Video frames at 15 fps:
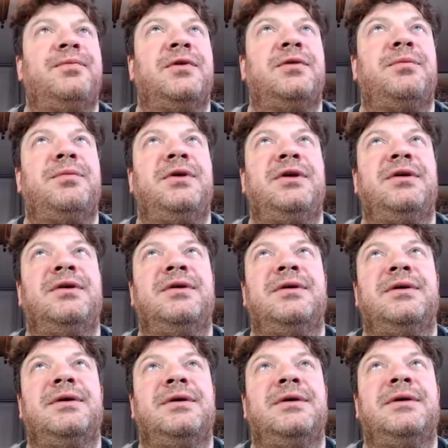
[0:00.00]
let me
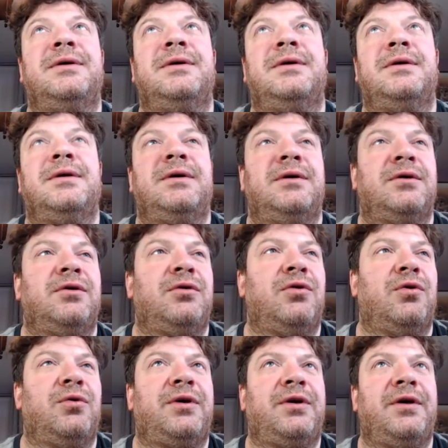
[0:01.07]

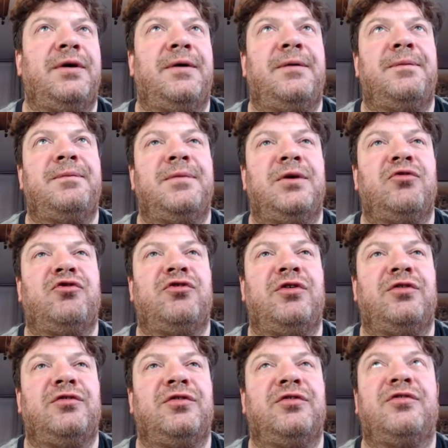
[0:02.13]
go here and
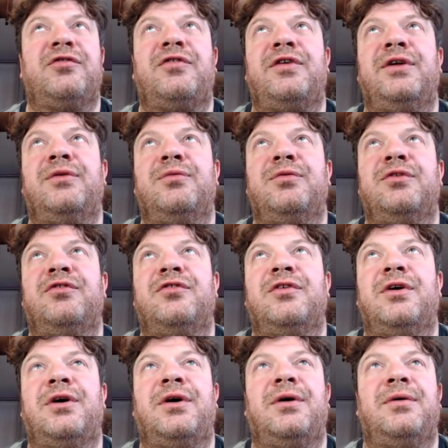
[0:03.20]
share this screen with
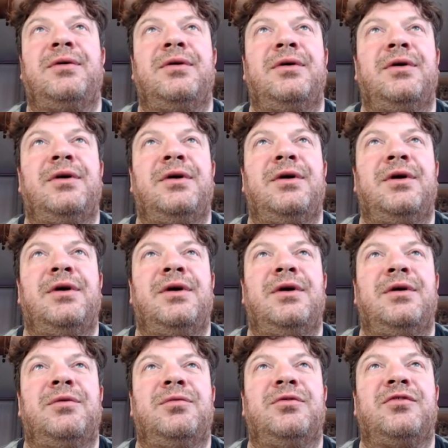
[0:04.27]

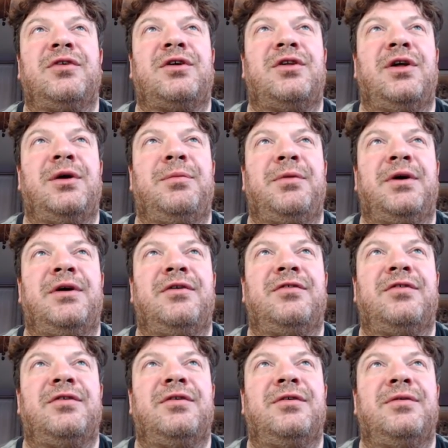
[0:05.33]
the claim, guys.